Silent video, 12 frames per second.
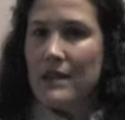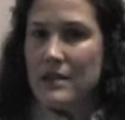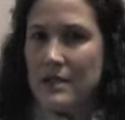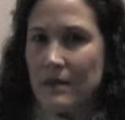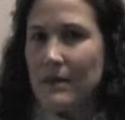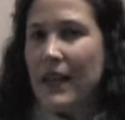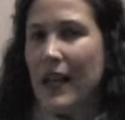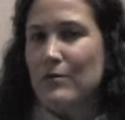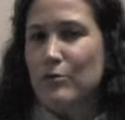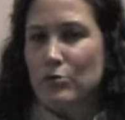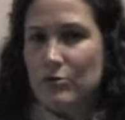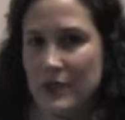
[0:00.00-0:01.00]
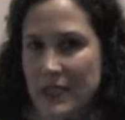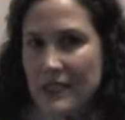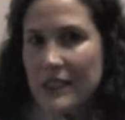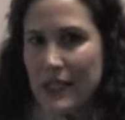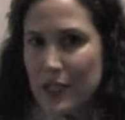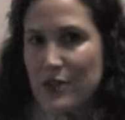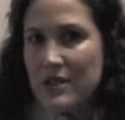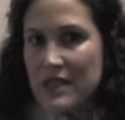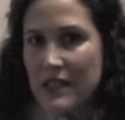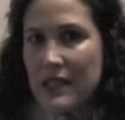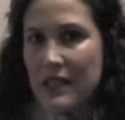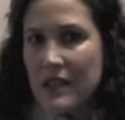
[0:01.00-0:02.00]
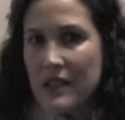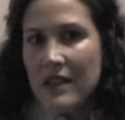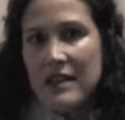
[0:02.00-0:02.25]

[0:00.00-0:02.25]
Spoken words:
this is something I'm really interested in,